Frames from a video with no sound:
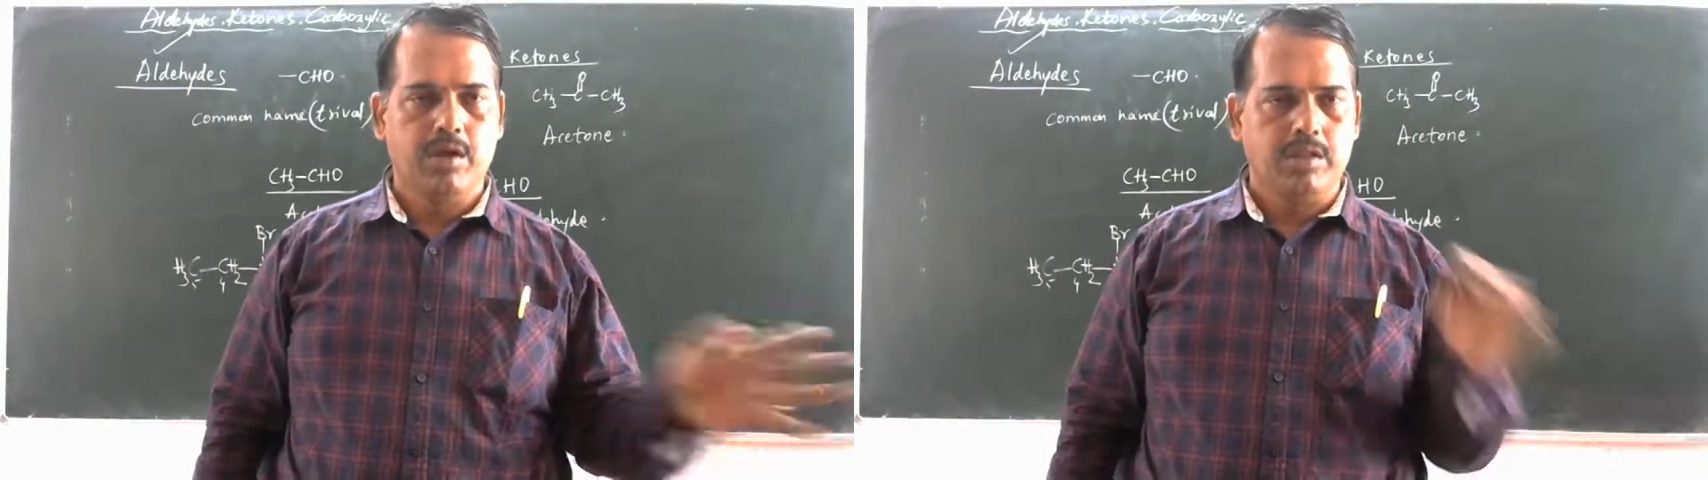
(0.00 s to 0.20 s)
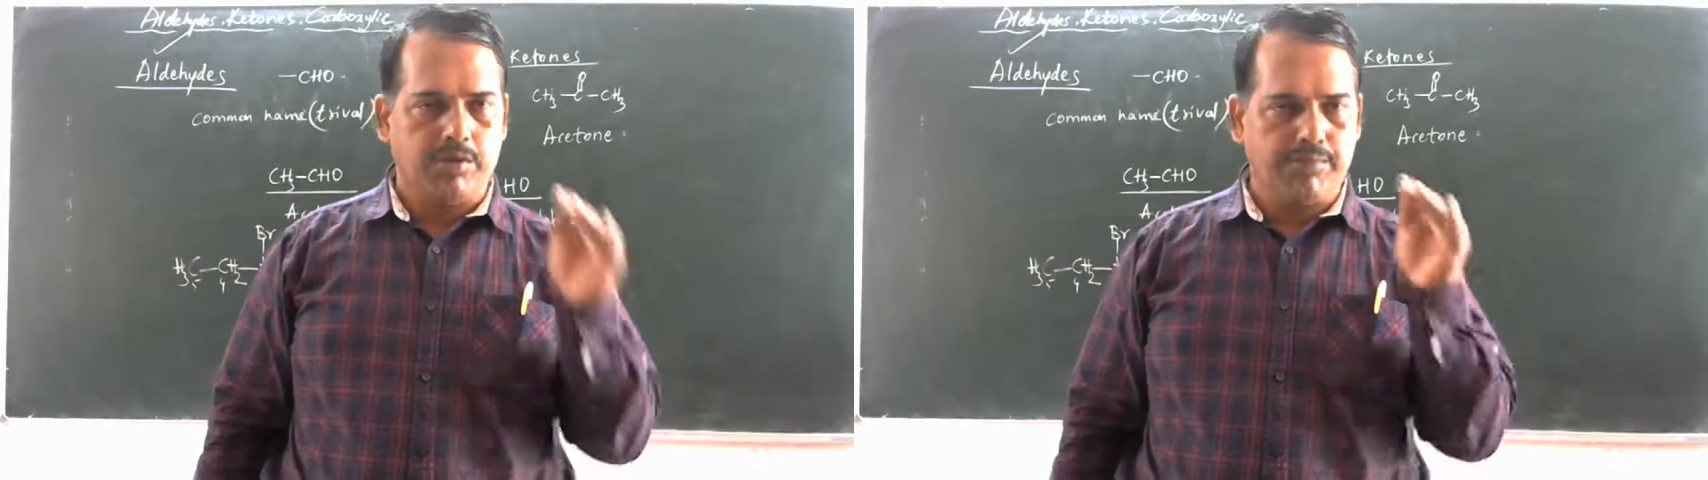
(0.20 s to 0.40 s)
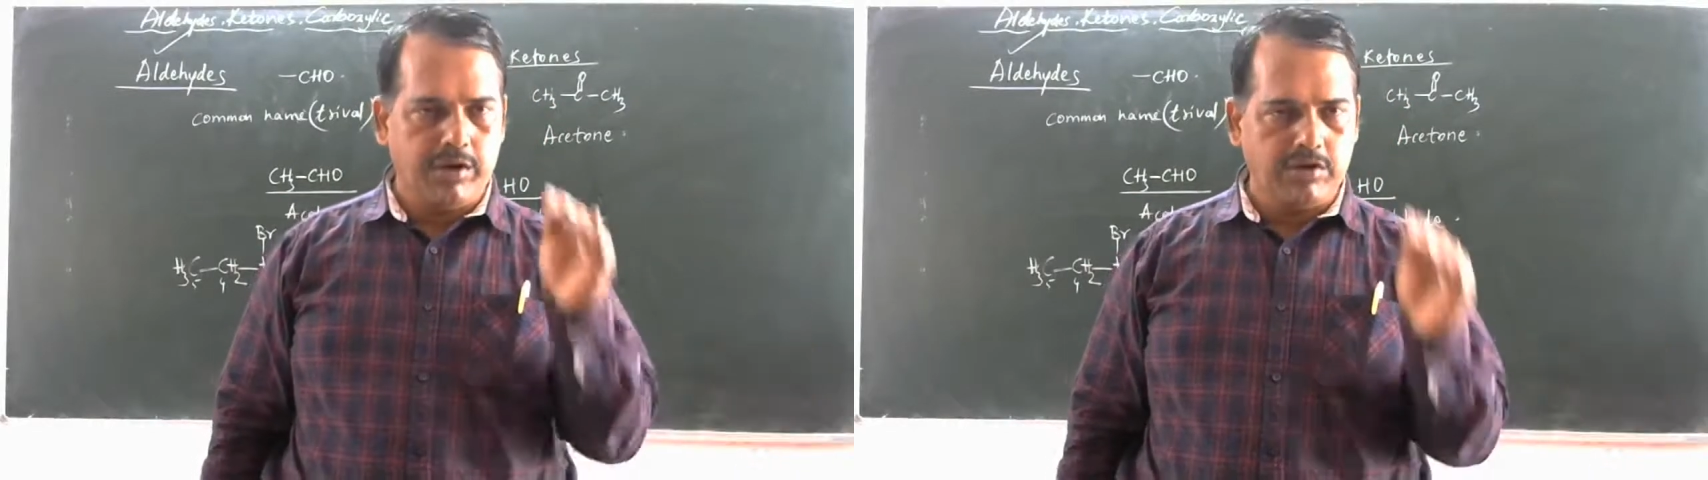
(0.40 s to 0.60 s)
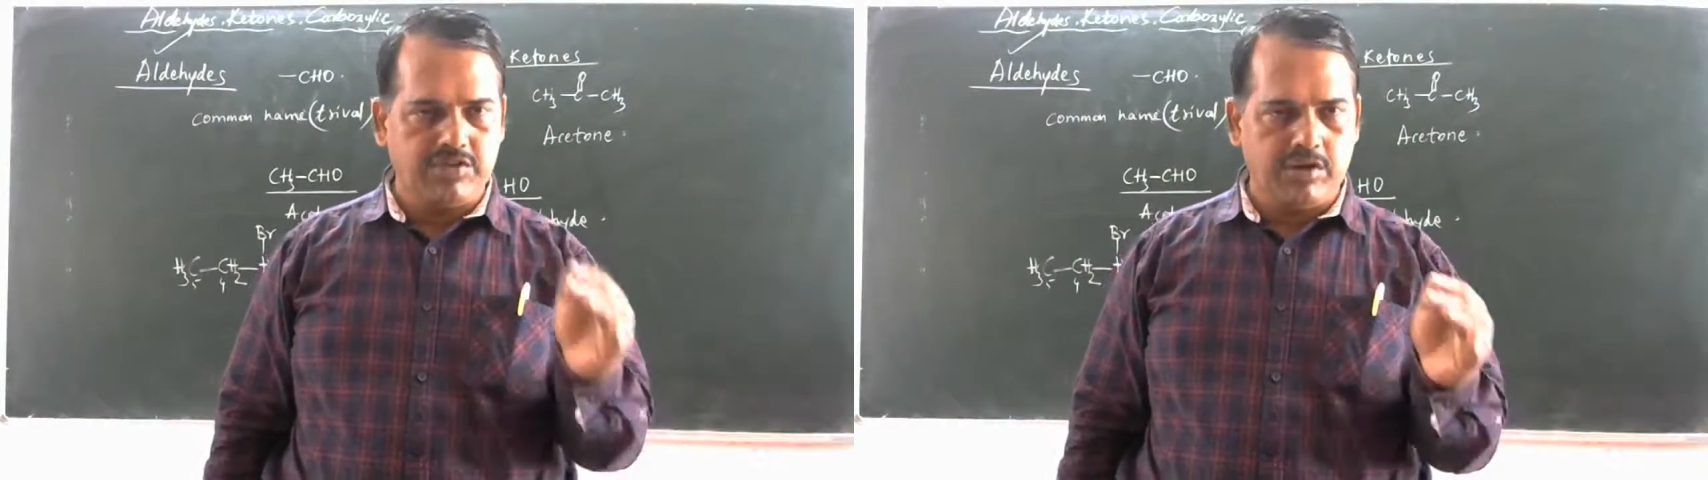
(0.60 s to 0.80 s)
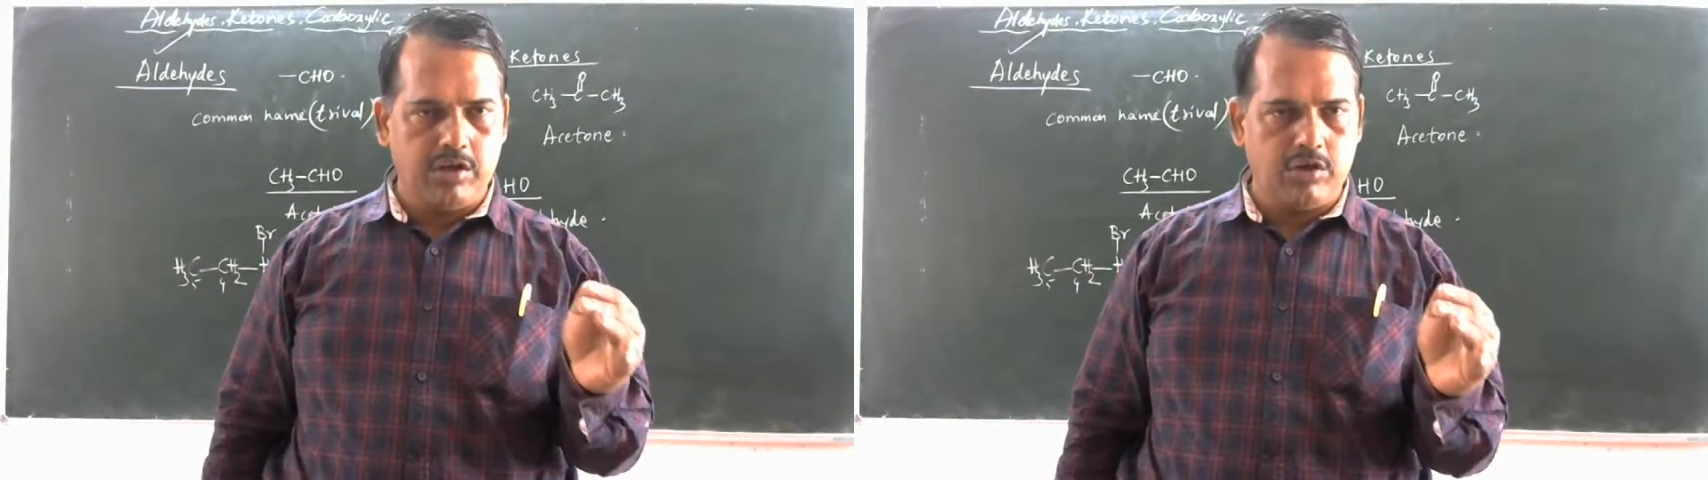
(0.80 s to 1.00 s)
The
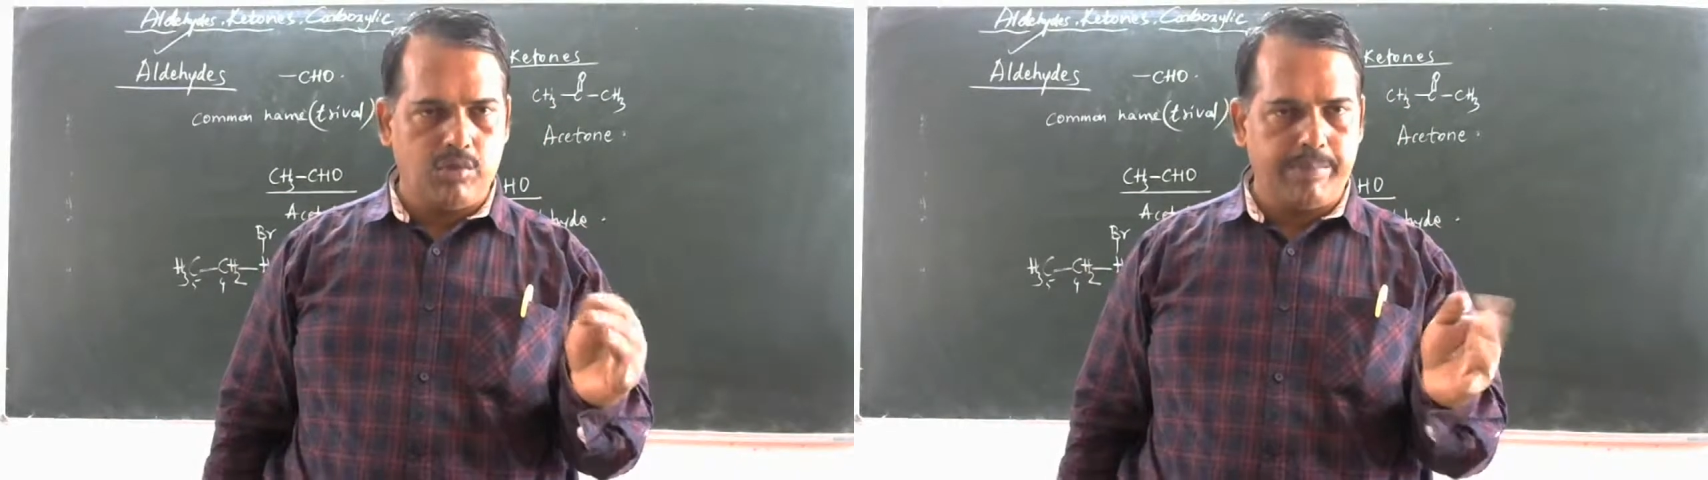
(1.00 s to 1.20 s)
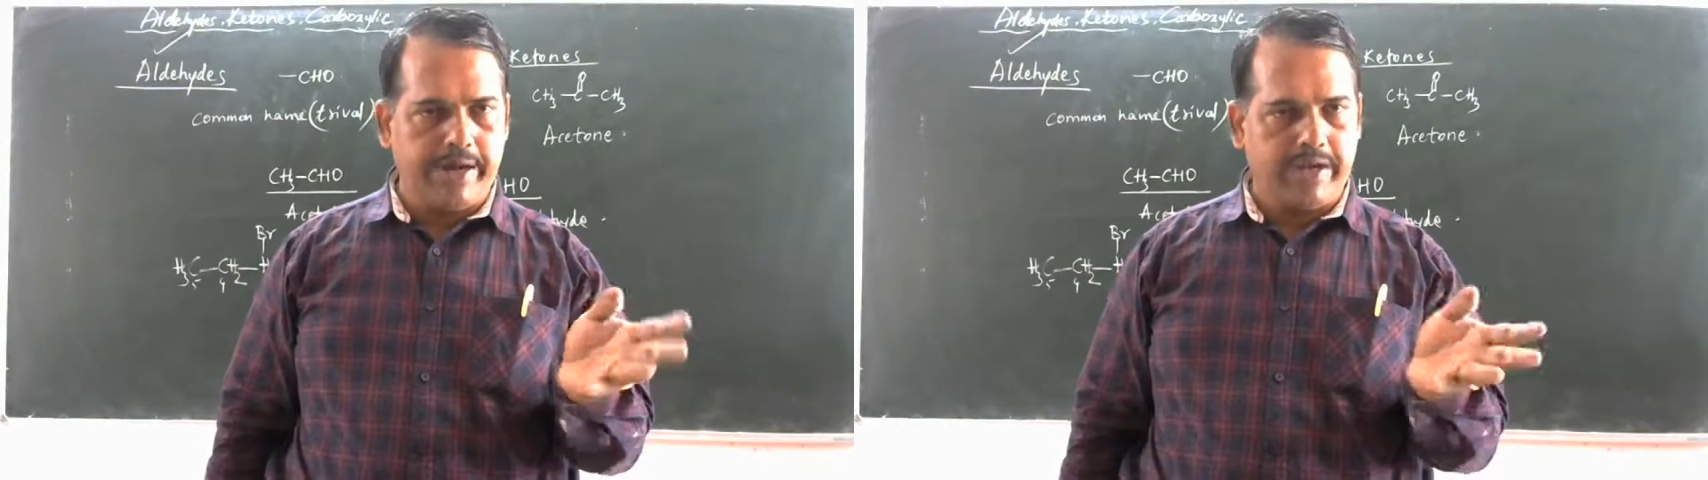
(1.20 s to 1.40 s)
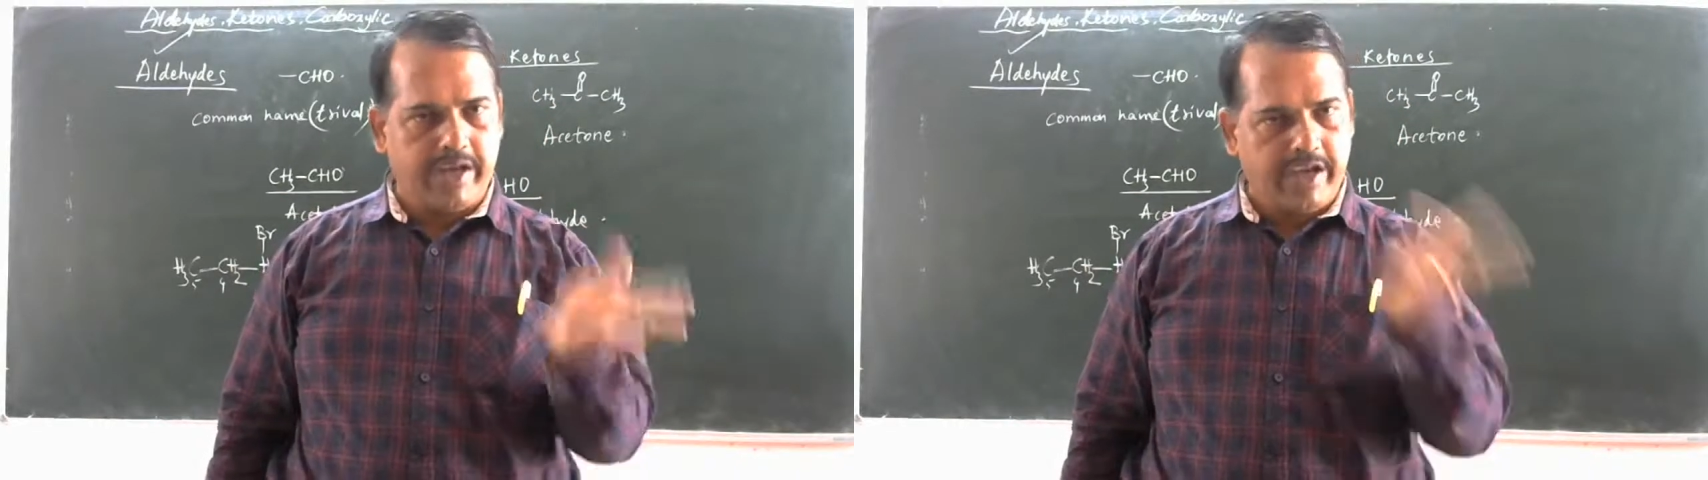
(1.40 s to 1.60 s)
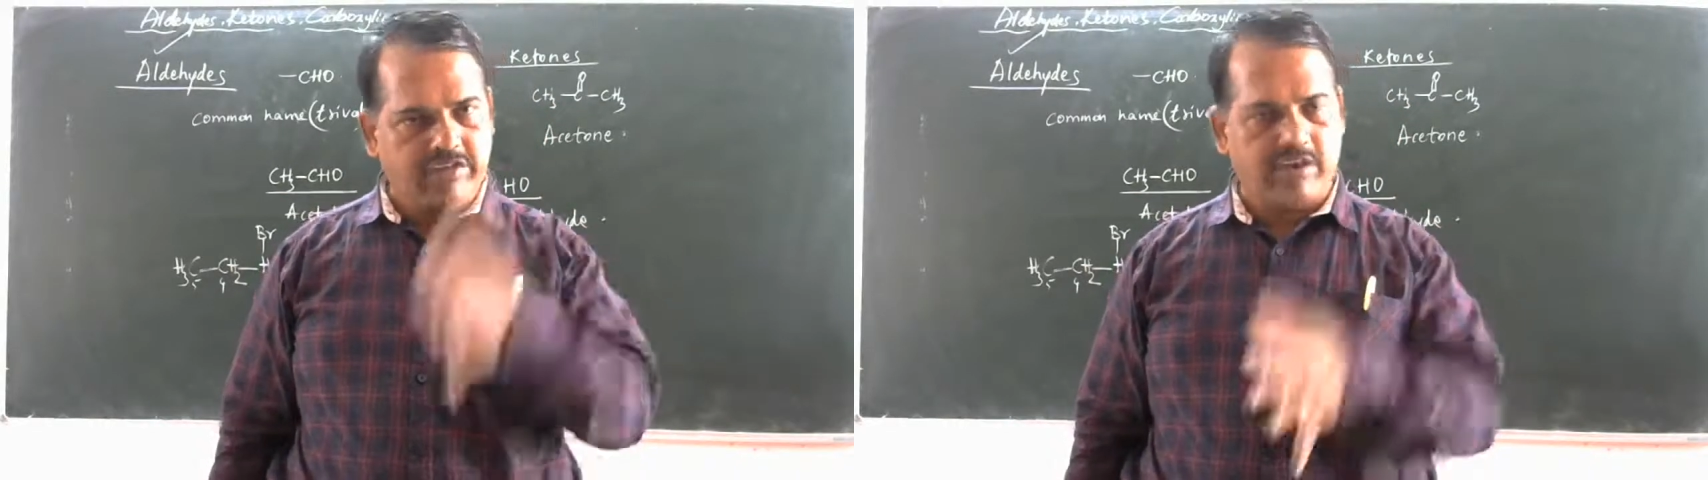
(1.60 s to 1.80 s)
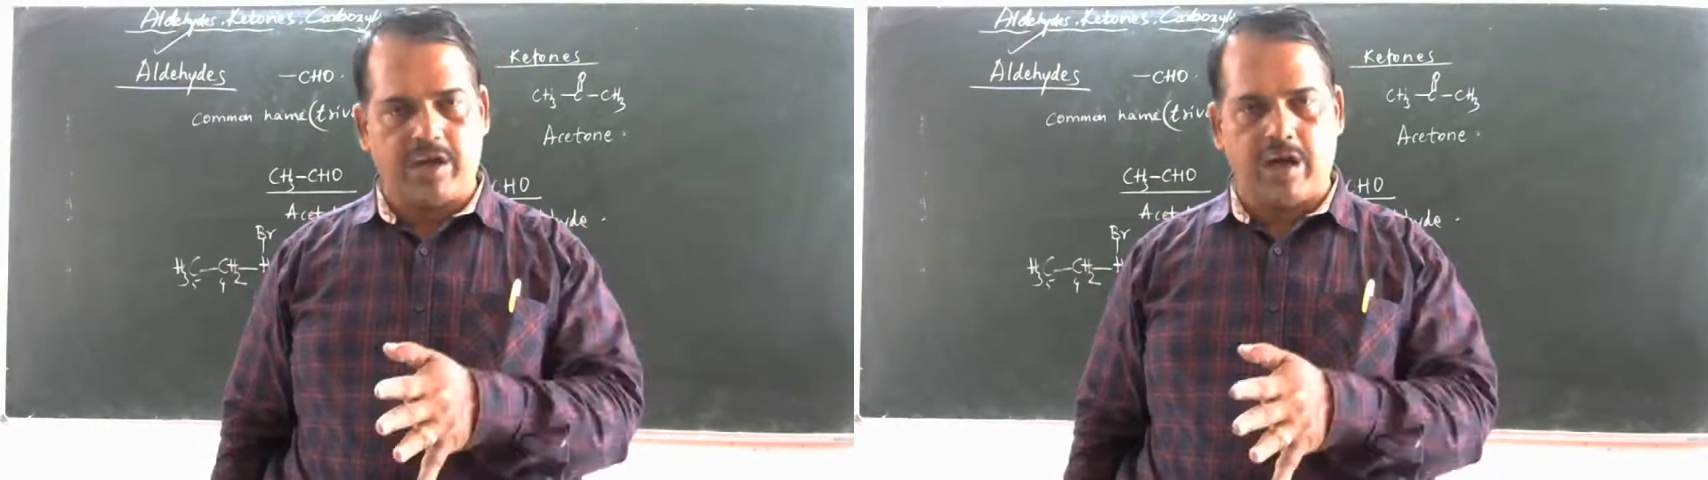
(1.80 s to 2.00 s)
functional group attached